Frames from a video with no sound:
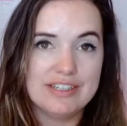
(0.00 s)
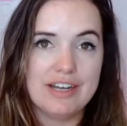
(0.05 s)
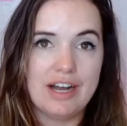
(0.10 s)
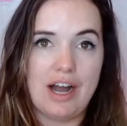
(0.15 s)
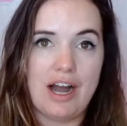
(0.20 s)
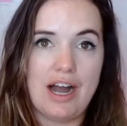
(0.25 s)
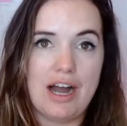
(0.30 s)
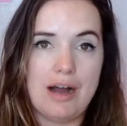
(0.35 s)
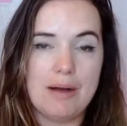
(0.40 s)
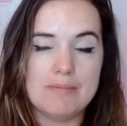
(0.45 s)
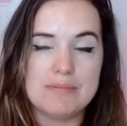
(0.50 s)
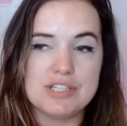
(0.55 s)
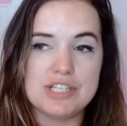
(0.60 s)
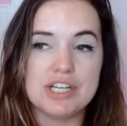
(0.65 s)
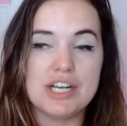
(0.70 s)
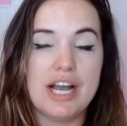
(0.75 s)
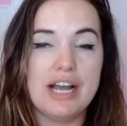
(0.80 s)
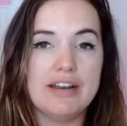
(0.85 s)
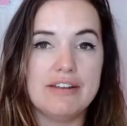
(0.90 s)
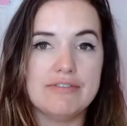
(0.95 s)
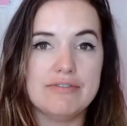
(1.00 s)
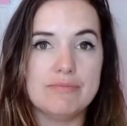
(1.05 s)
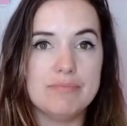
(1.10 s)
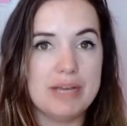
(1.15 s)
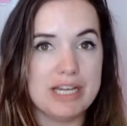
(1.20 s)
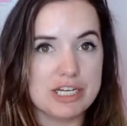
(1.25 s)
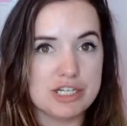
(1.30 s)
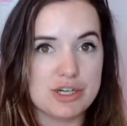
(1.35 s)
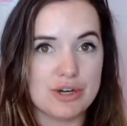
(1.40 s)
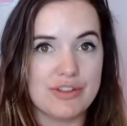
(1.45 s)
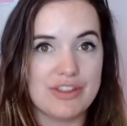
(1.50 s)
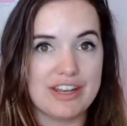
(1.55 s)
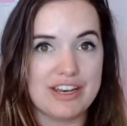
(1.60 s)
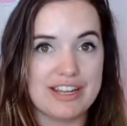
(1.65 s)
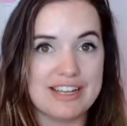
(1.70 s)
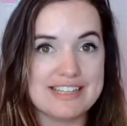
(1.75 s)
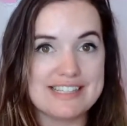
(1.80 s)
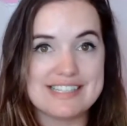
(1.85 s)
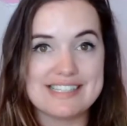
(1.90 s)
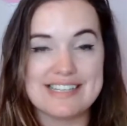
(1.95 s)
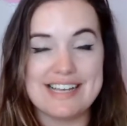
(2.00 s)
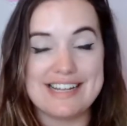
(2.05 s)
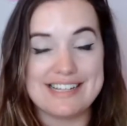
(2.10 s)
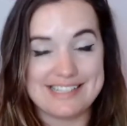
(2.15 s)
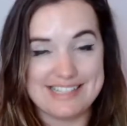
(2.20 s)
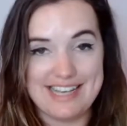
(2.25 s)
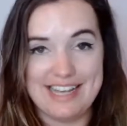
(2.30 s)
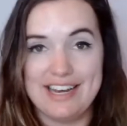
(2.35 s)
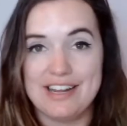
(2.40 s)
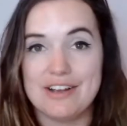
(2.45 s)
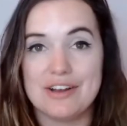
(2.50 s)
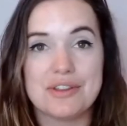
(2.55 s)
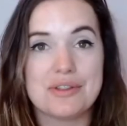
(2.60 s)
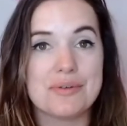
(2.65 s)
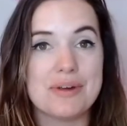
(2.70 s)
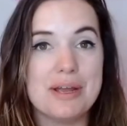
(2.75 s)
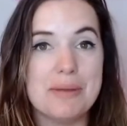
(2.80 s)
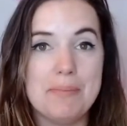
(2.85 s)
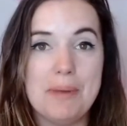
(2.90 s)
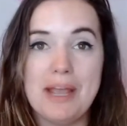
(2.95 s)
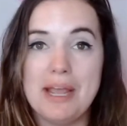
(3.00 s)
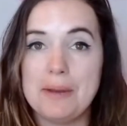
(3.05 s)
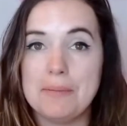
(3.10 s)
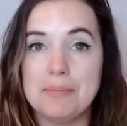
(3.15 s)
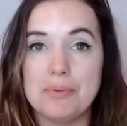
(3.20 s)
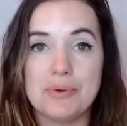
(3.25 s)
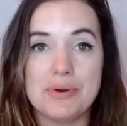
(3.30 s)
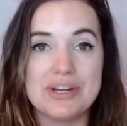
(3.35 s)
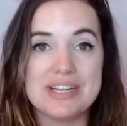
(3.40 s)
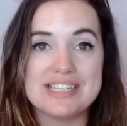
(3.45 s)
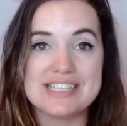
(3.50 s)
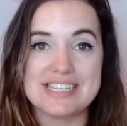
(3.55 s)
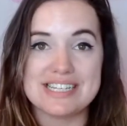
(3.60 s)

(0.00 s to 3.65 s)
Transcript: to kind of make sure that it's hitting on the right pain points,